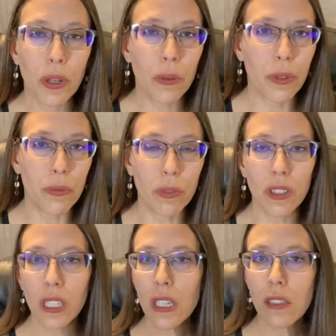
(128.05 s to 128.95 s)
It would
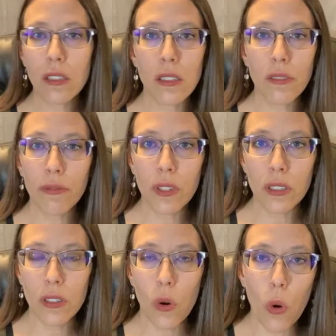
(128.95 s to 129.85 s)
release
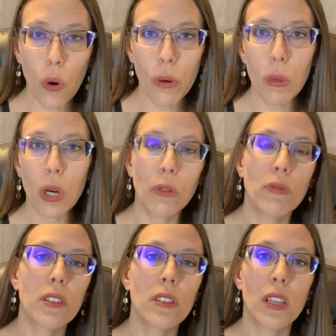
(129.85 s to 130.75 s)
different
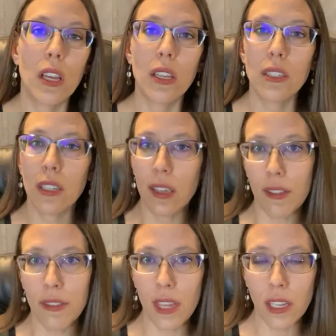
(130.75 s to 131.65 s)
hormones to
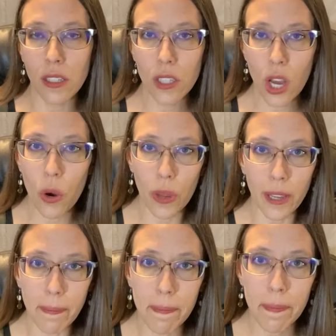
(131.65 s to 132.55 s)
get things going.